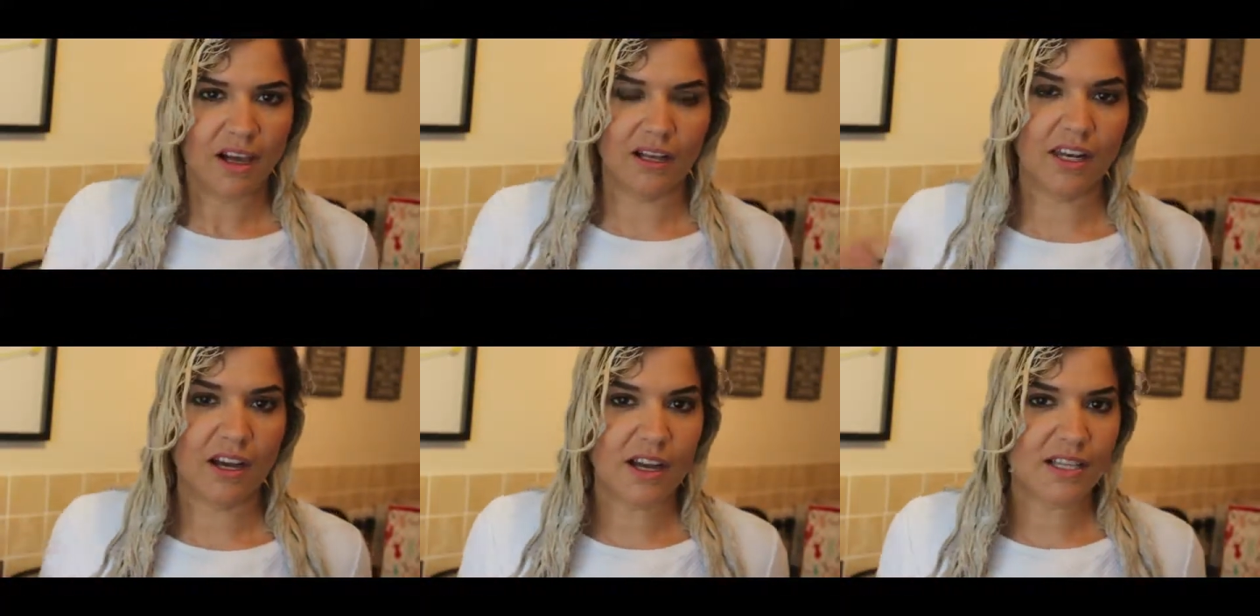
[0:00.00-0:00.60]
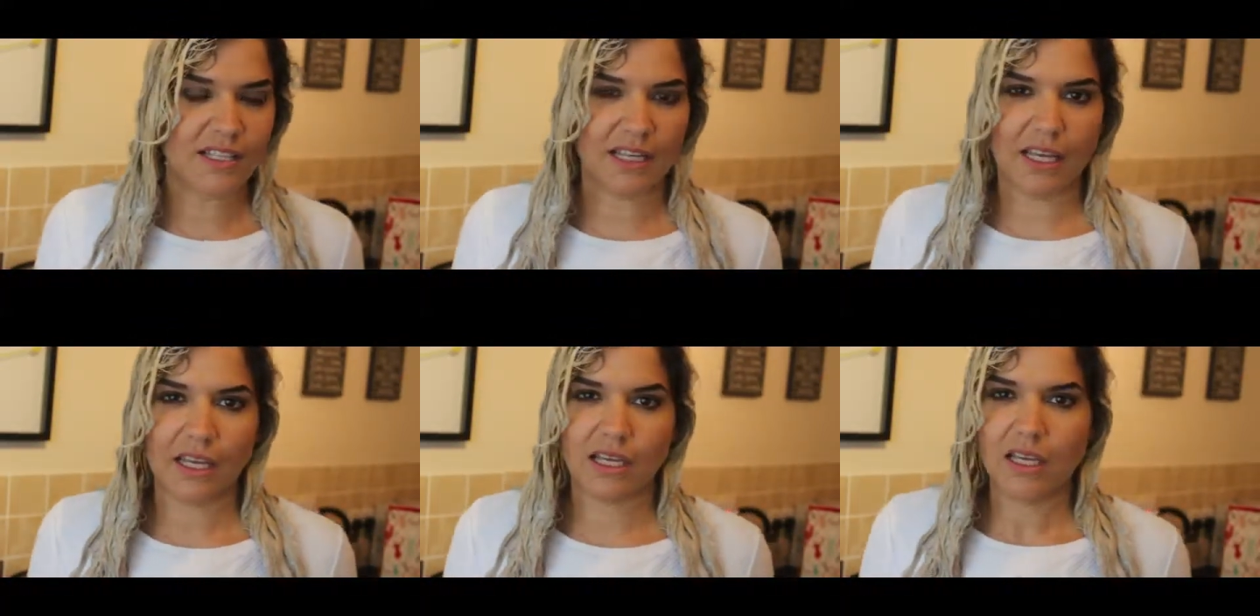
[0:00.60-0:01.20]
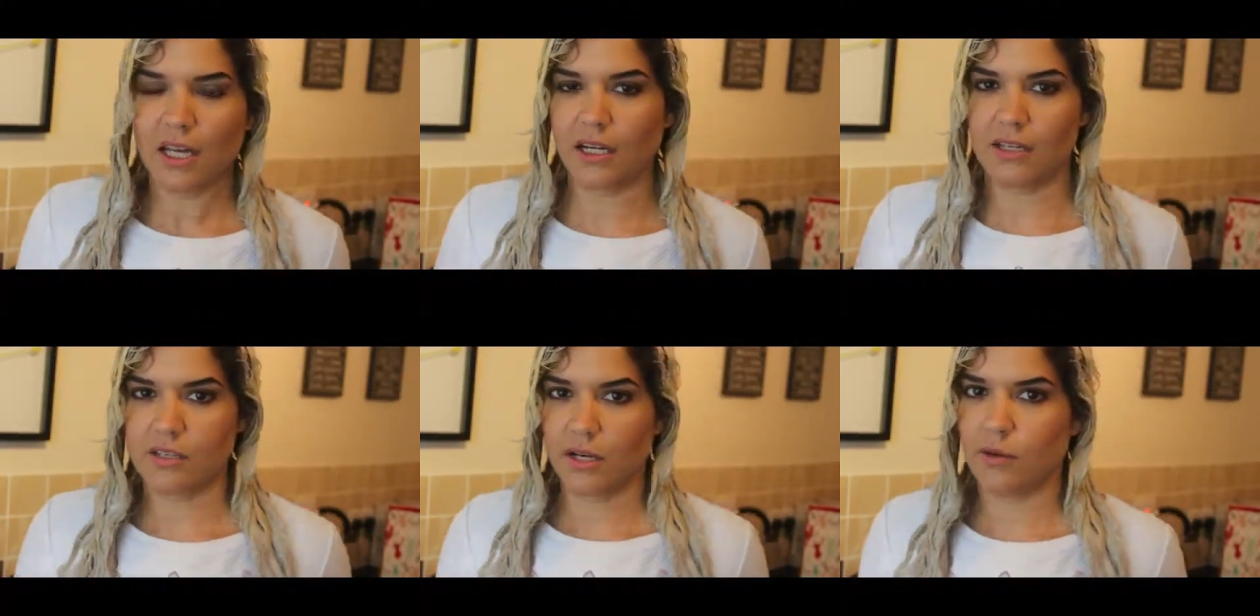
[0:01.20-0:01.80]
I lighten it and I
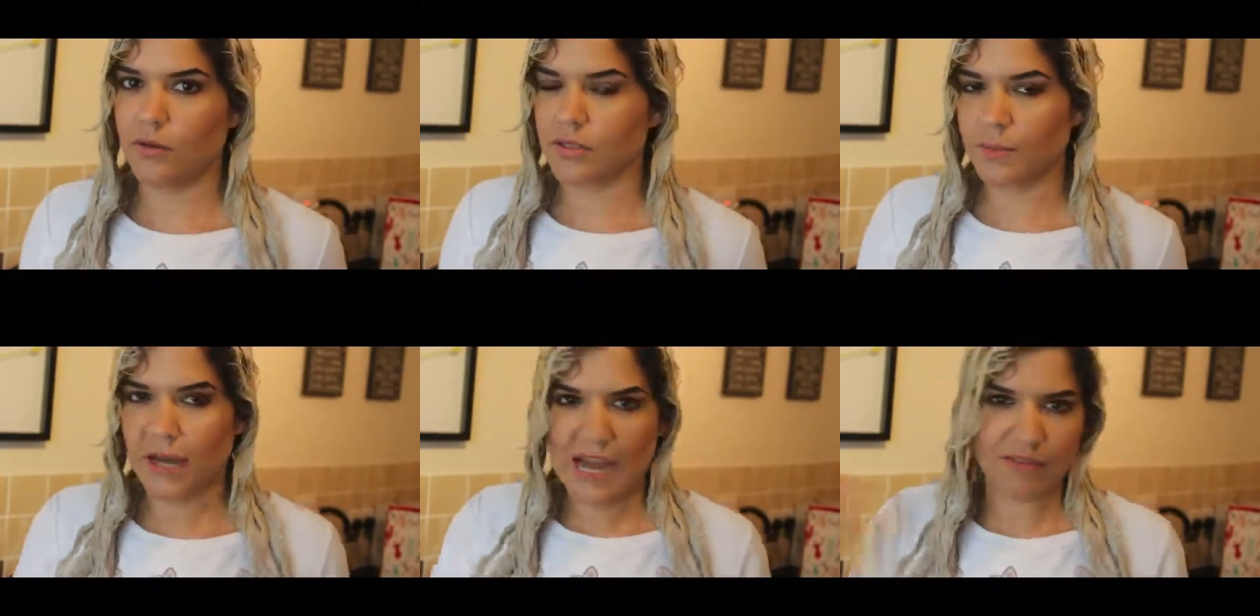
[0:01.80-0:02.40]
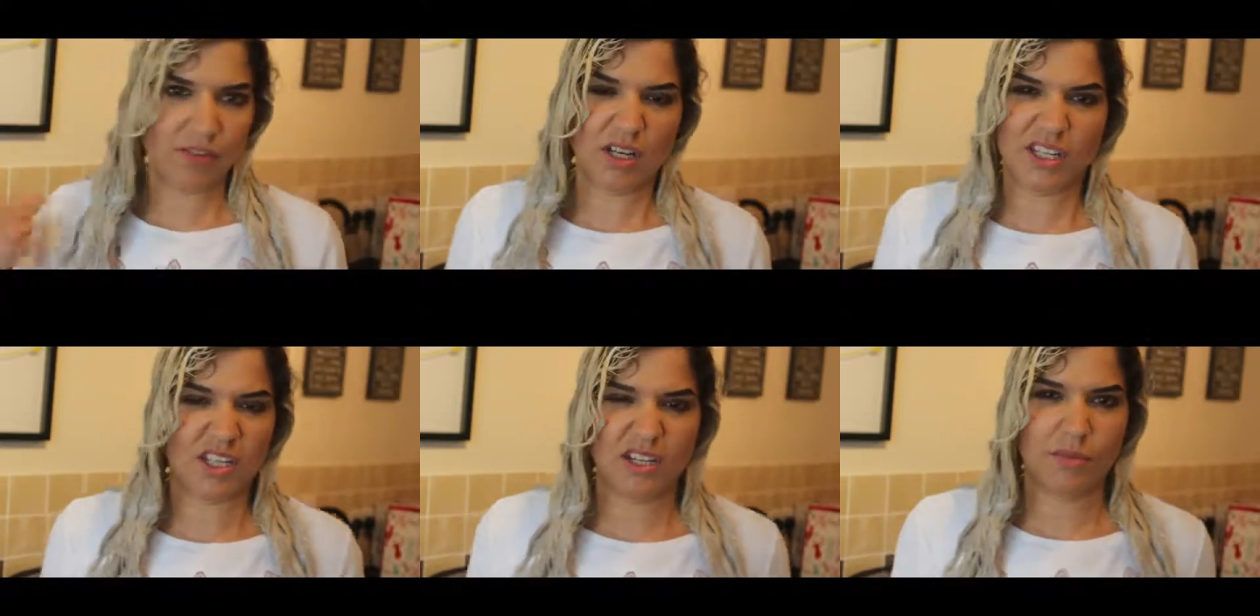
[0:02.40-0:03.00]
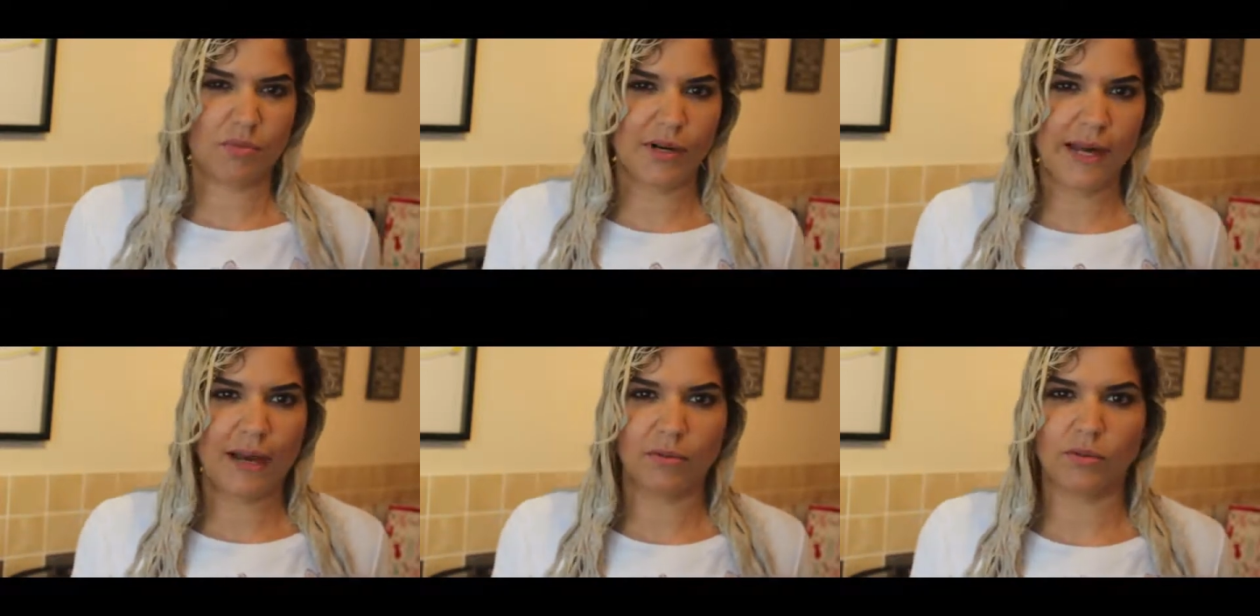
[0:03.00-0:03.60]
use toners, but I haven't dyed it
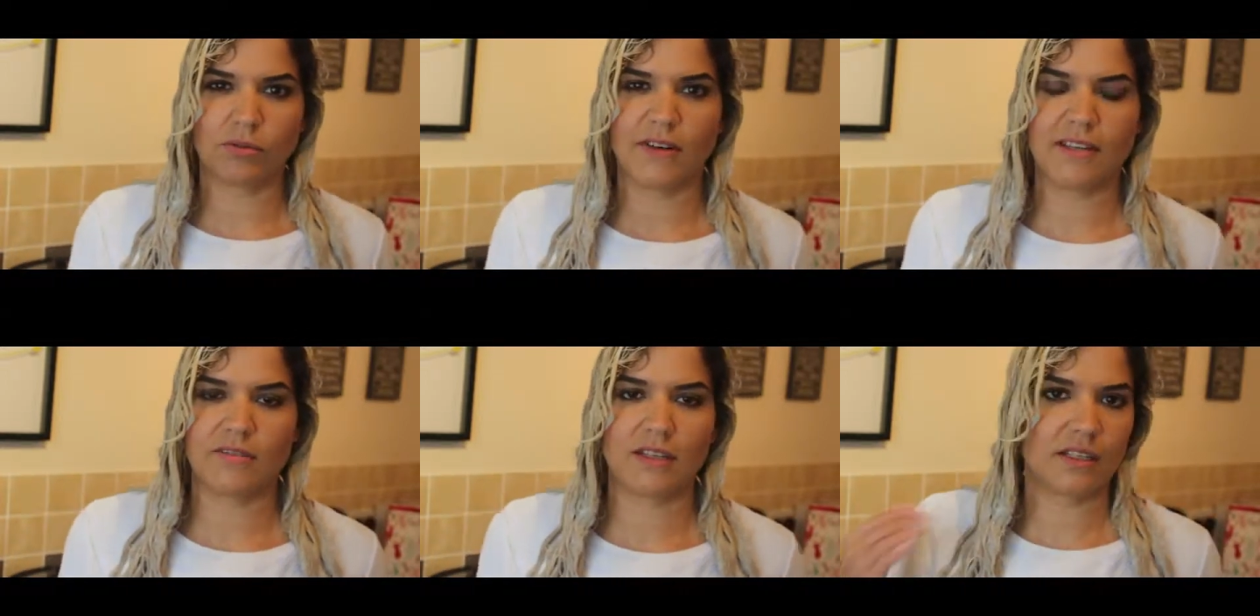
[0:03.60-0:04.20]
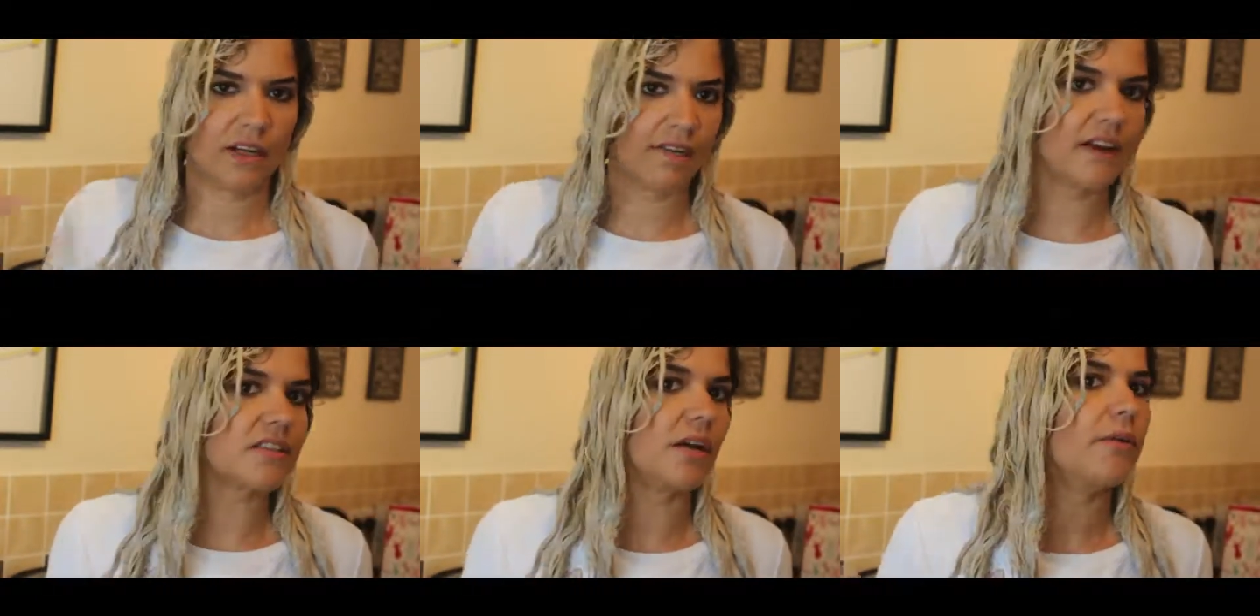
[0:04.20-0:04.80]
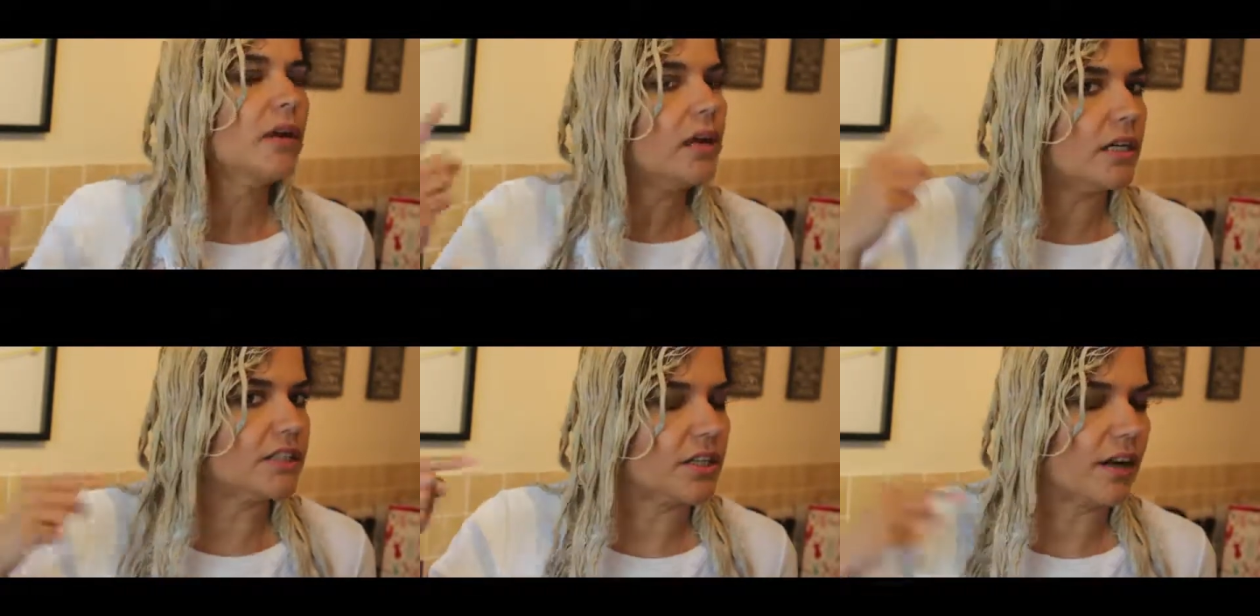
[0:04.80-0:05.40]
brown or red or anything like that, so
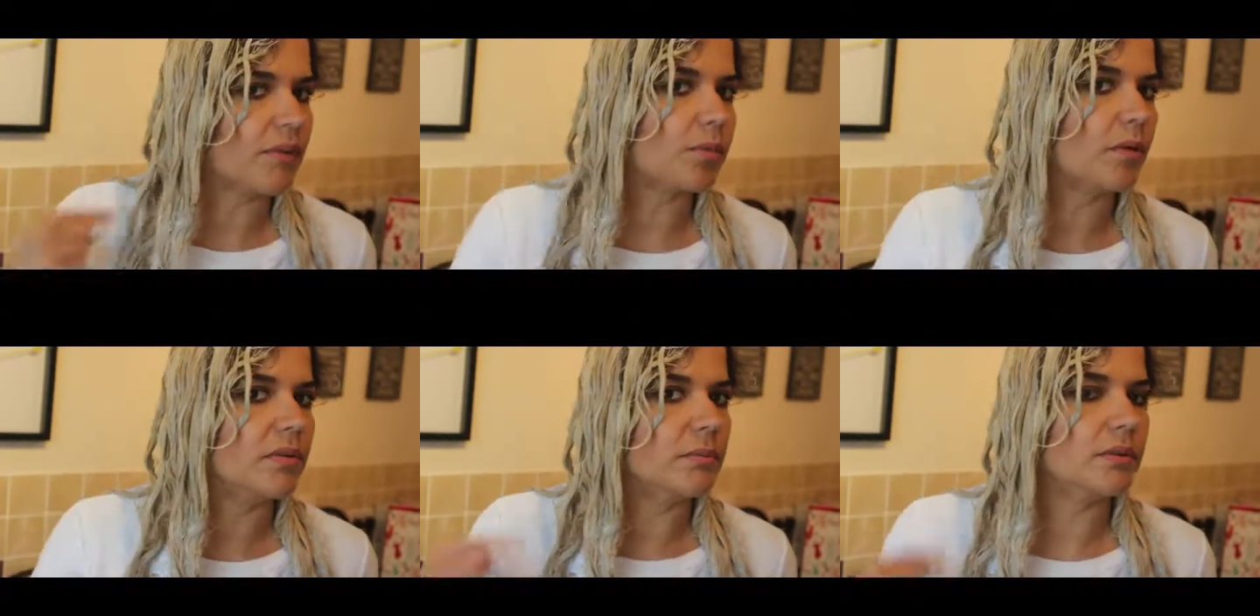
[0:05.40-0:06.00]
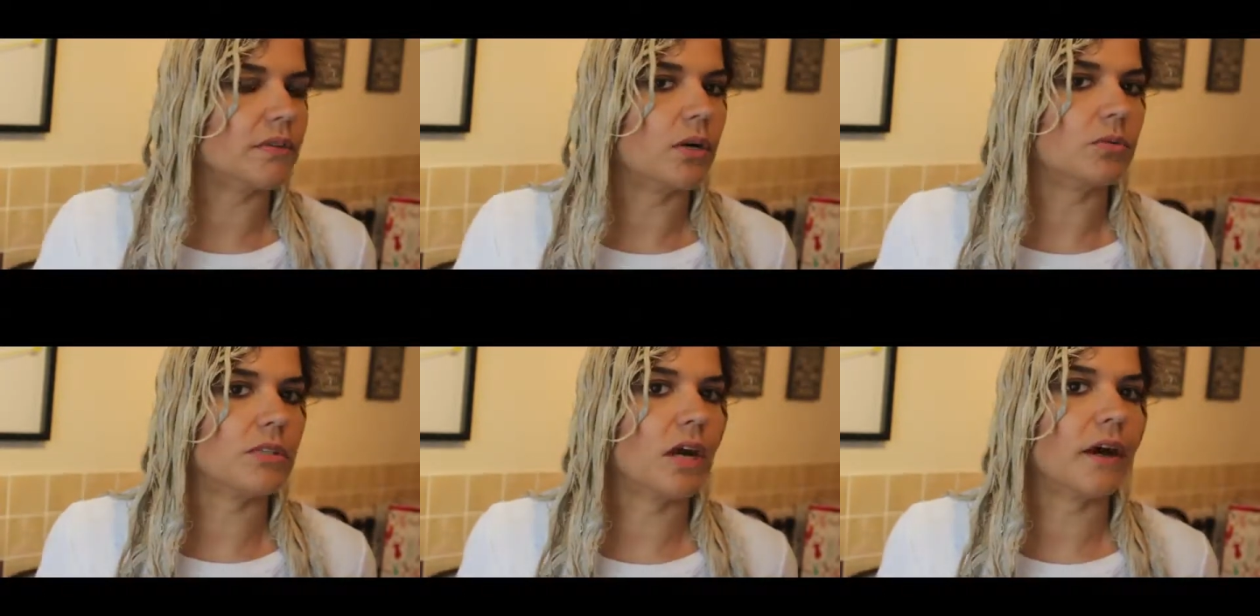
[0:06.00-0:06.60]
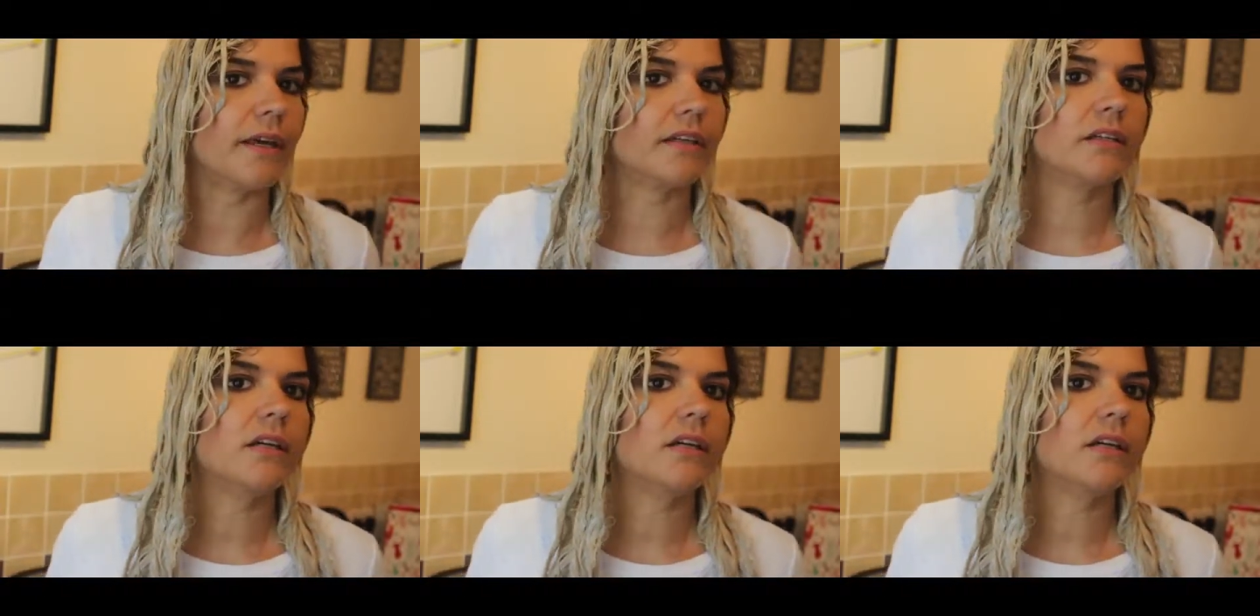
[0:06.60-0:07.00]
I don't have the problem of old dye